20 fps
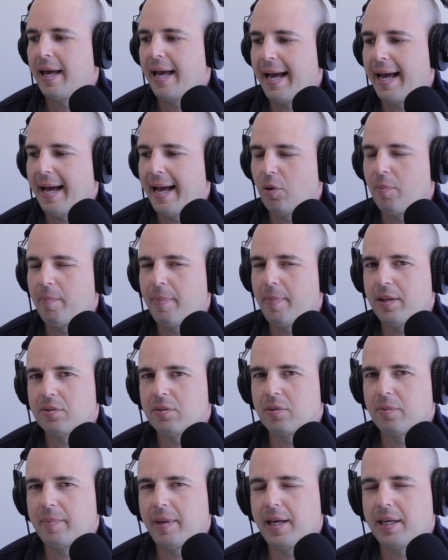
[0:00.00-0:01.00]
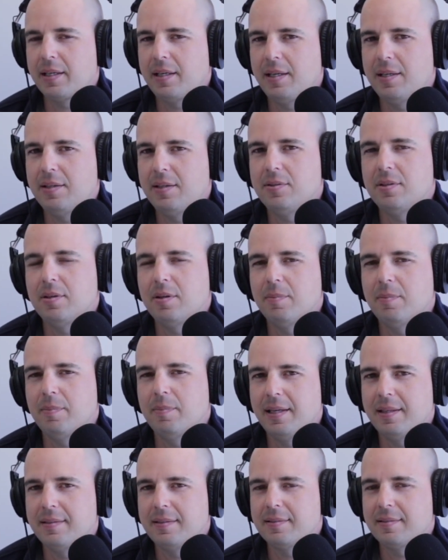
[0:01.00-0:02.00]
elemental magnesium
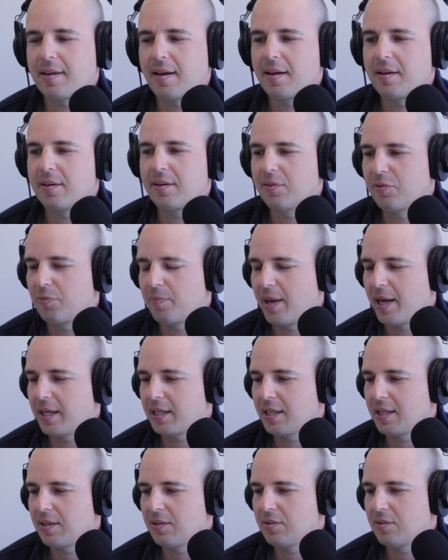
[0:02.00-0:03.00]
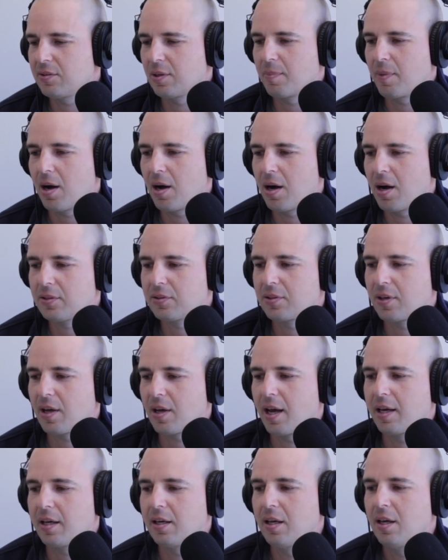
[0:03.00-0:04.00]
inside of magnesium
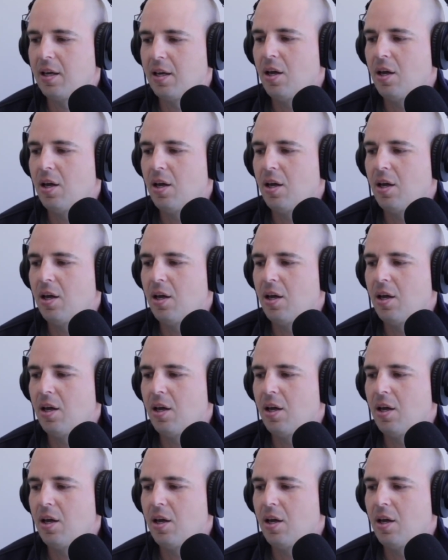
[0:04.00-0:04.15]
oxide